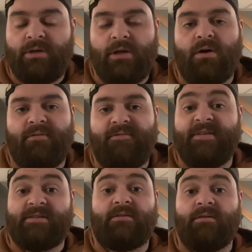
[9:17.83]
you know,
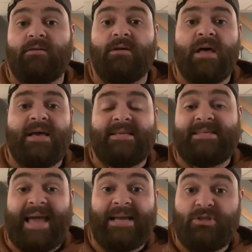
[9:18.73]
physical
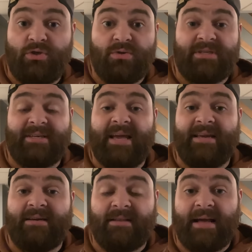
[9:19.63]
statues and
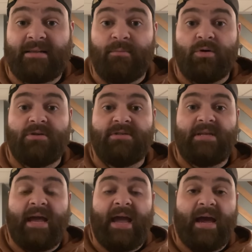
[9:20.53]

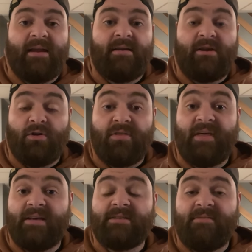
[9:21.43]
collectibles and, you know,
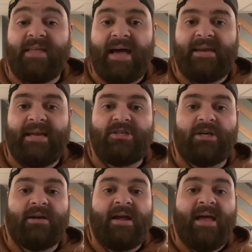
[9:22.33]
things of that
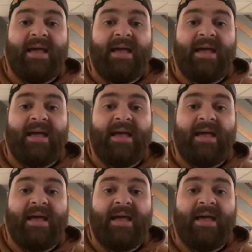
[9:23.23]
nature.